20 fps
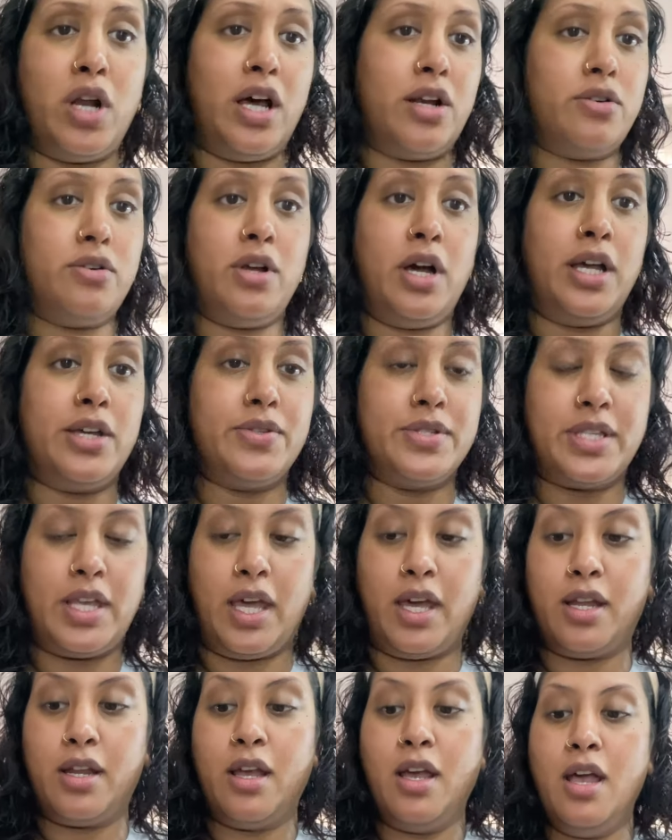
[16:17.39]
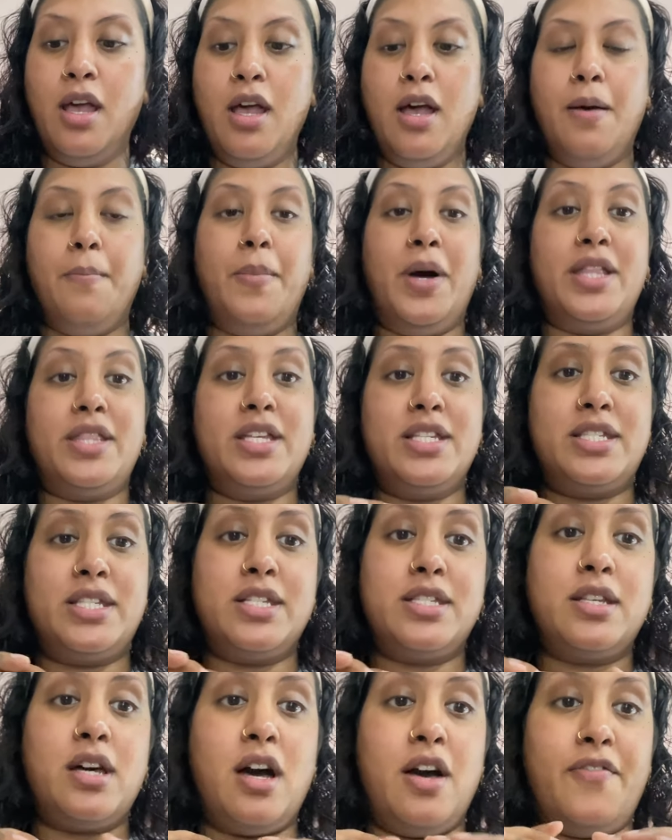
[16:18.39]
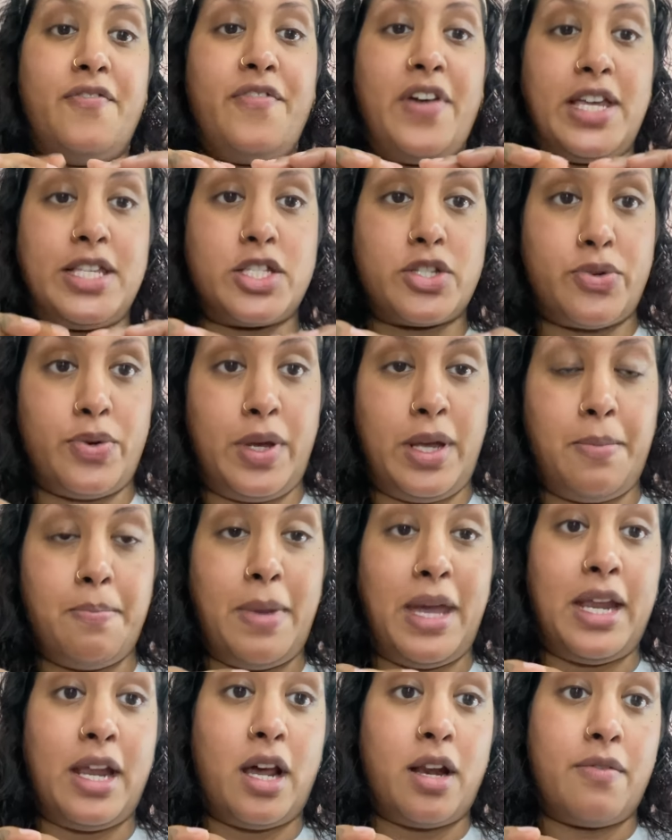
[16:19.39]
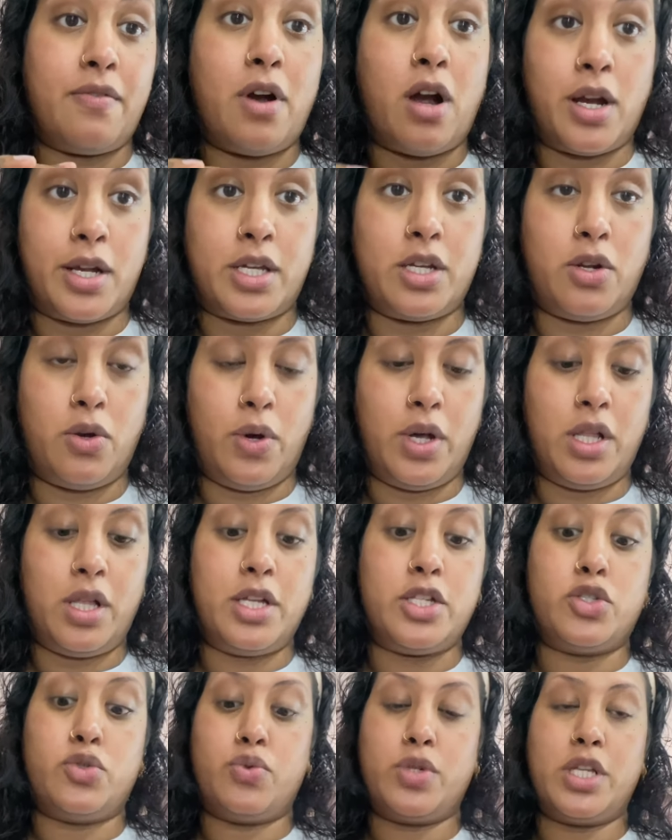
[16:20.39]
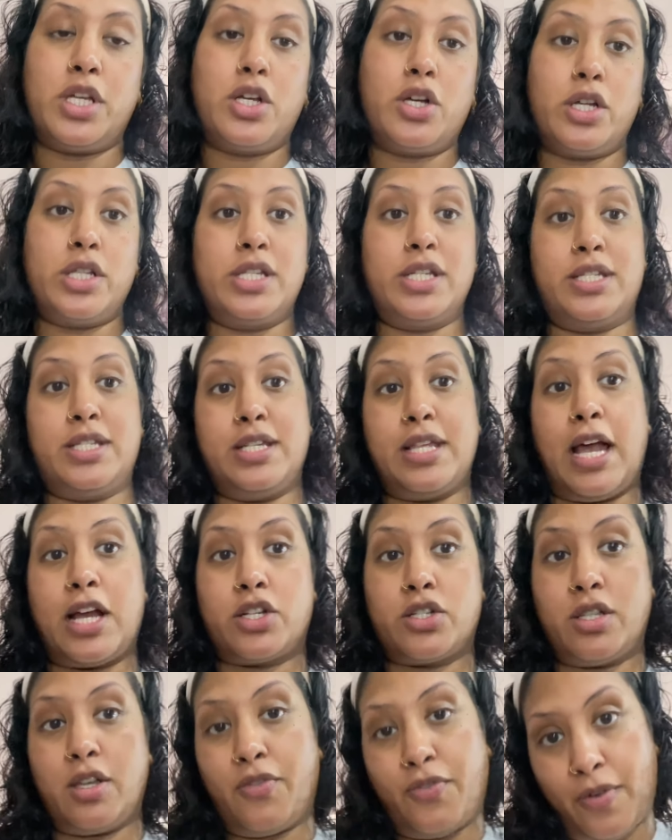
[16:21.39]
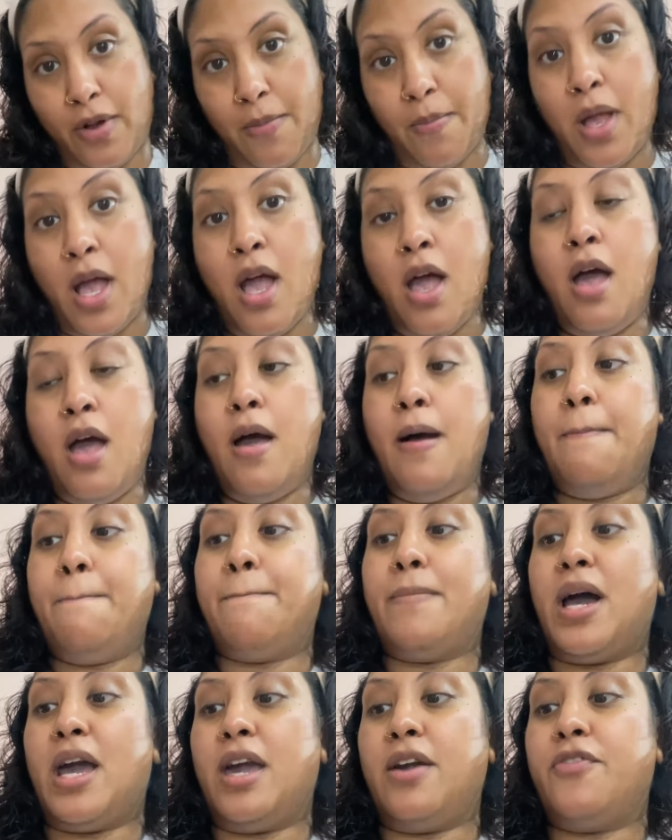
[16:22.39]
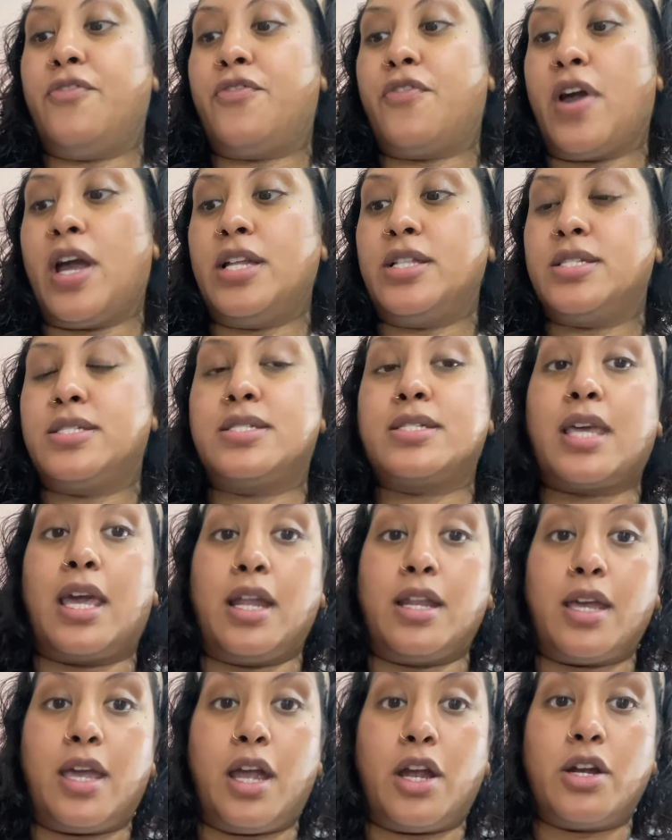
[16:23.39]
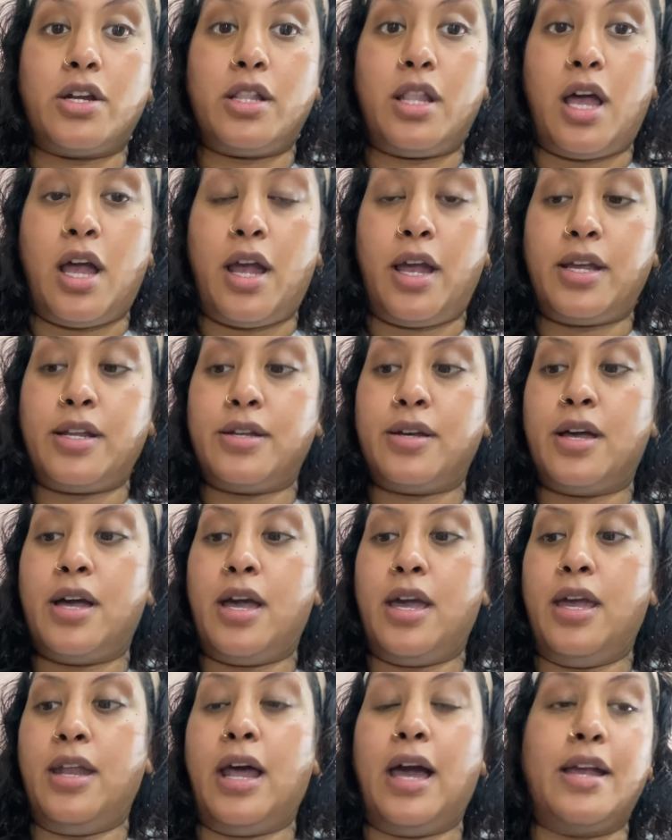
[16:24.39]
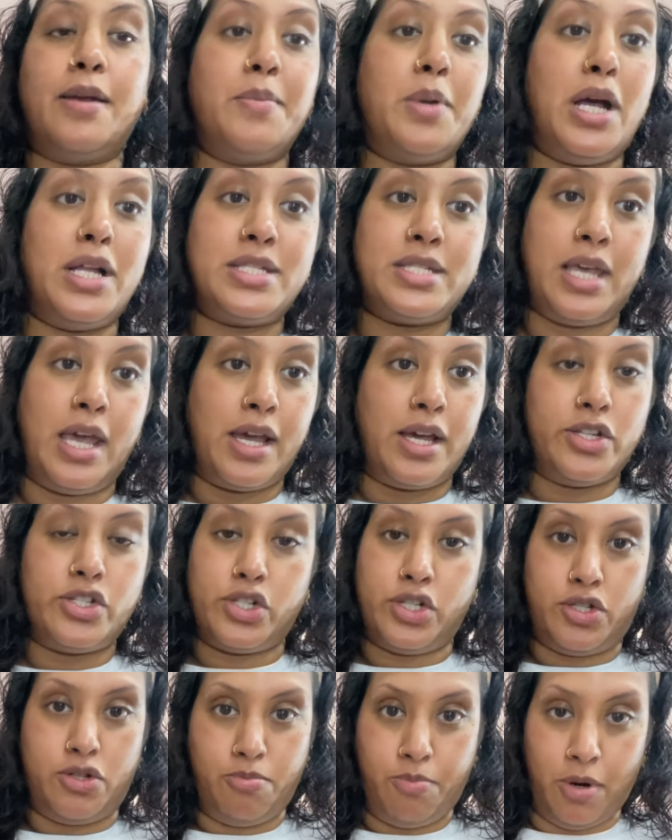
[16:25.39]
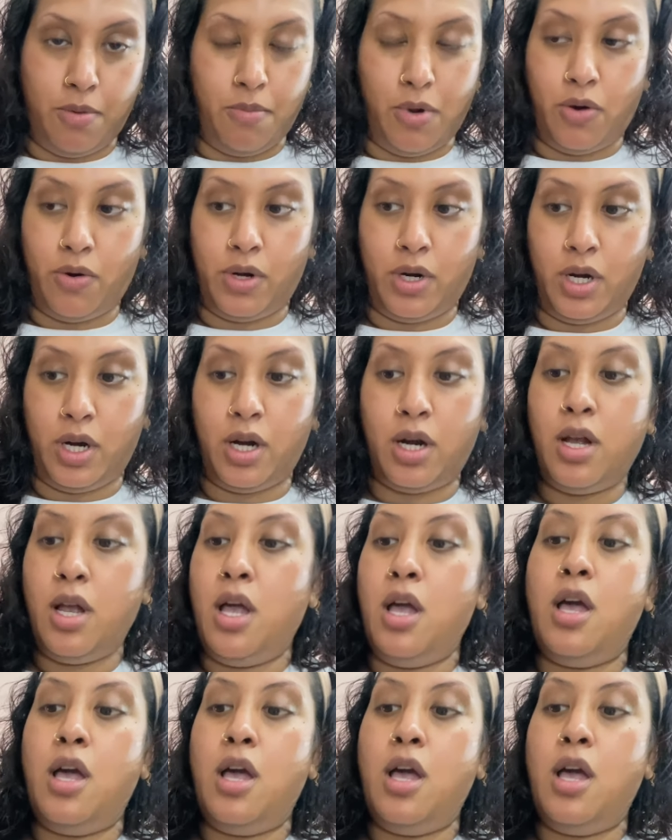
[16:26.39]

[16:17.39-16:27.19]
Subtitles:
I don't know how you say it, but this is a face cream made out of argan oil. It's really good. This is actually from my friend's skincare line, and I am not saying it just to promote her.